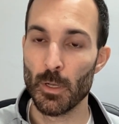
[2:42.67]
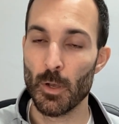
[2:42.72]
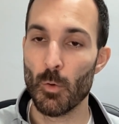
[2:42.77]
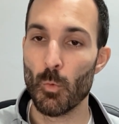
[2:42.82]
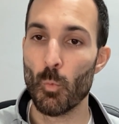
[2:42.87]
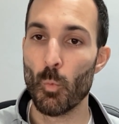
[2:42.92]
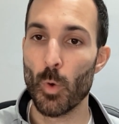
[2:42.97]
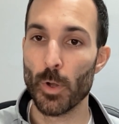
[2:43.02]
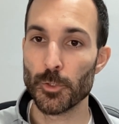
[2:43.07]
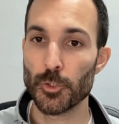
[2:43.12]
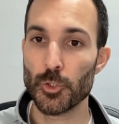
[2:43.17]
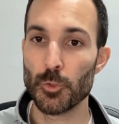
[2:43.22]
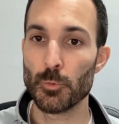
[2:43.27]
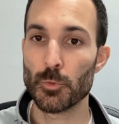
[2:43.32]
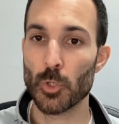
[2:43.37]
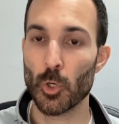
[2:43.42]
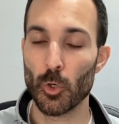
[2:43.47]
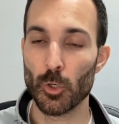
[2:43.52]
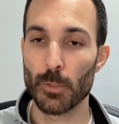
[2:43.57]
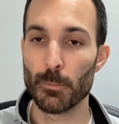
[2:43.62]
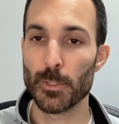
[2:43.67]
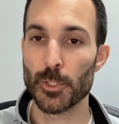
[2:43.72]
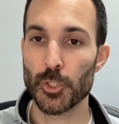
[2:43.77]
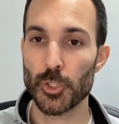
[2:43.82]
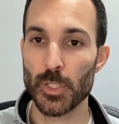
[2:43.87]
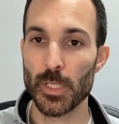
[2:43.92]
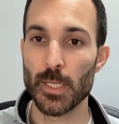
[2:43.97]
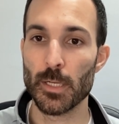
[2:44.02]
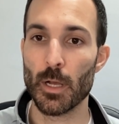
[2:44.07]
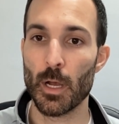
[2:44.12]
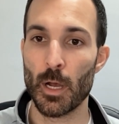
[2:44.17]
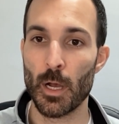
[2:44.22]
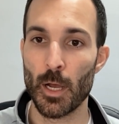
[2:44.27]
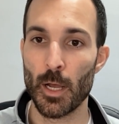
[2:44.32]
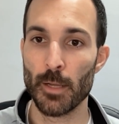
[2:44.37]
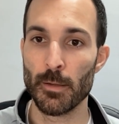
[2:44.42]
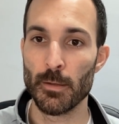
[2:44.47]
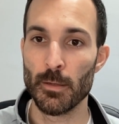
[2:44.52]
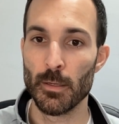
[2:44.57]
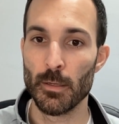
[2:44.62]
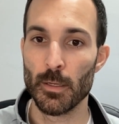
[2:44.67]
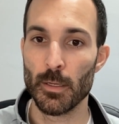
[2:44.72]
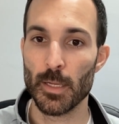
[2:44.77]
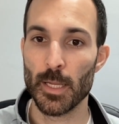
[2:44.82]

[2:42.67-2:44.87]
Once you turn a machine on,